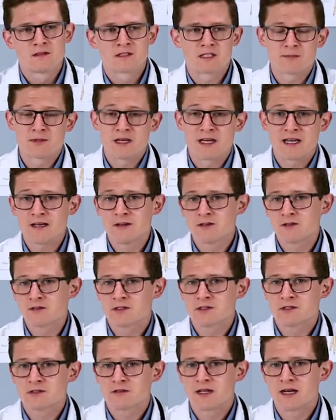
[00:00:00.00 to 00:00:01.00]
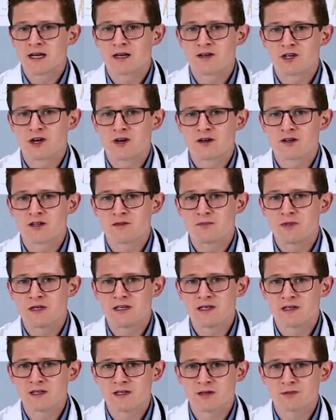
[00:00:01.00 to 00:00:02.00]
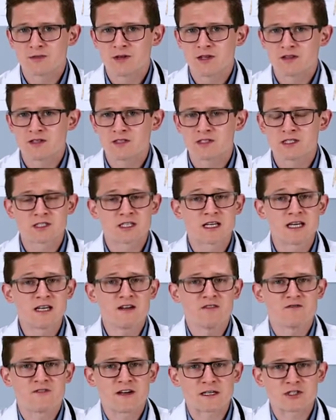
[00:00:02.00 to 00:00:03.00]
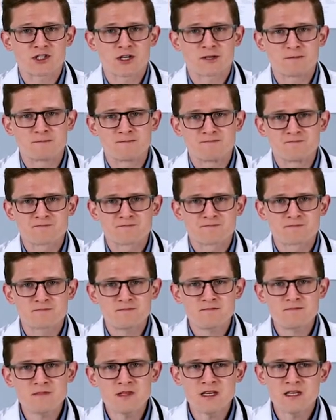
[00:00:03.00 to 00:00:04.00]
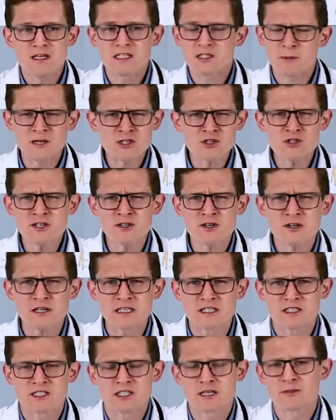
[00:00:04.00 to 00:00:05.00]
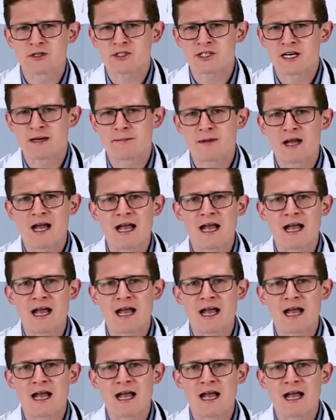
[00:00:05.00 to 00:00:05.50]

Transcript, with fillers: Something else that a dog could be dealing with is a skin infection, especially during the summertime.